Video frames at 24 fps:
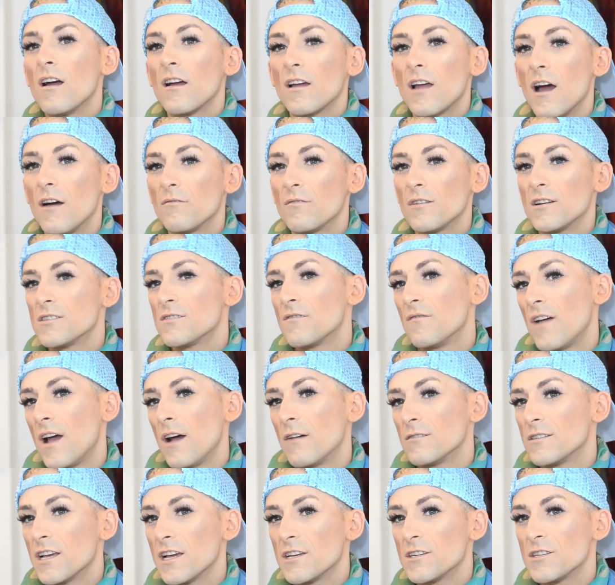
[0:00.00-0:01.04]
coverage
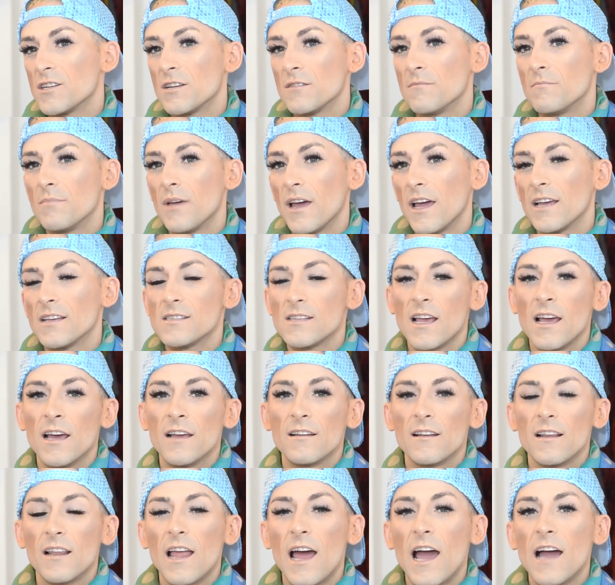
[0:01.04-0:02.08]
foundation, base,
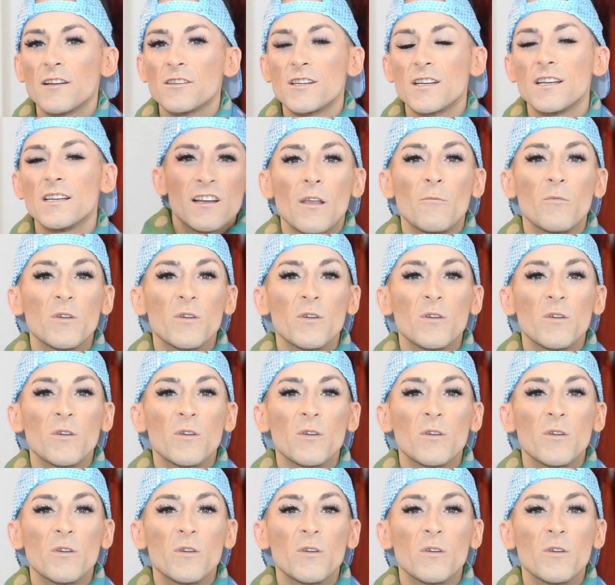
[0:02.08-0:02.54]
and lashes.